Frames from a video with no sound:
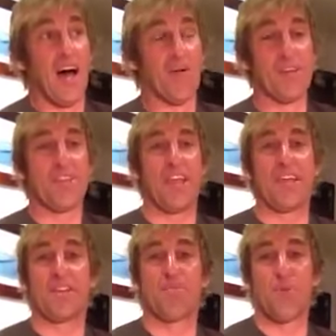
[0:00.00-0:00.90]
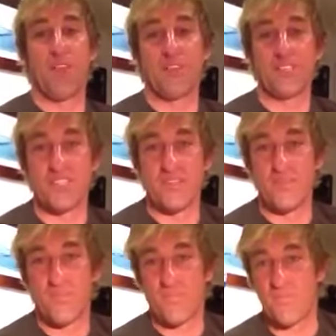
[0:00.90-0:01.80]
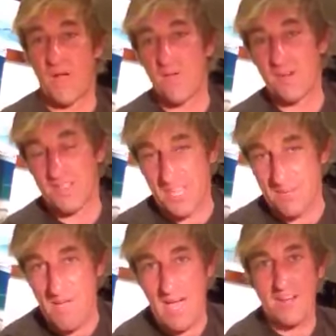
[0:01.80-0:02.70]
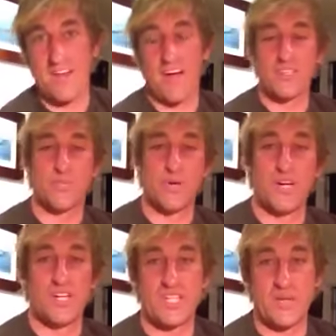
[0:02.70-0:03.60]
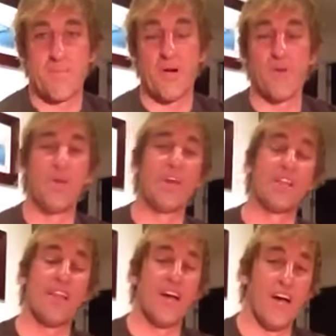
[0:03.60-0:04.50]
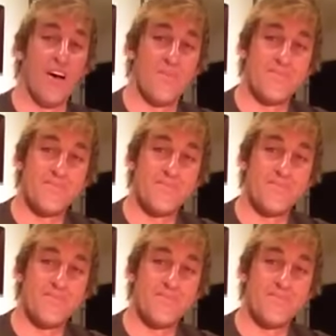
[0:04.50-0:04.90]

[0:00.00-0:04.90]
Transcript: I want to thank the brothers. I want to thank Matt Nosbush and Bo Bigelow.